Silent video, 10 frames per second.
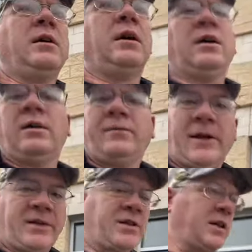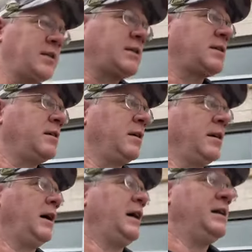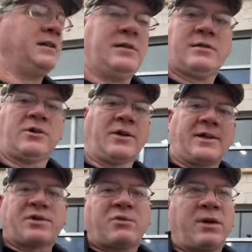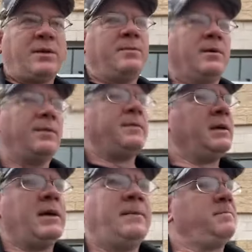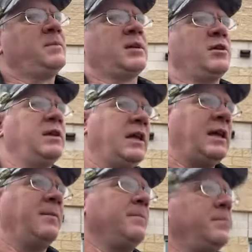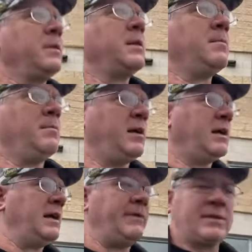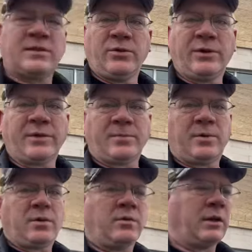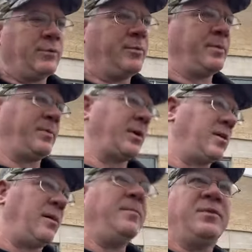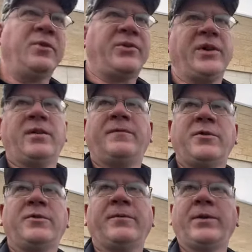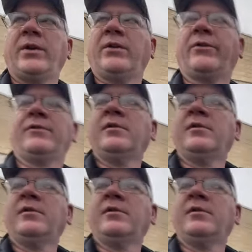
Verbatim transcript: Uh, VHS. I saw that scream. I couldn't get it, but if it's still there tomorrow, I will be picking up, and you'll see it in future videos.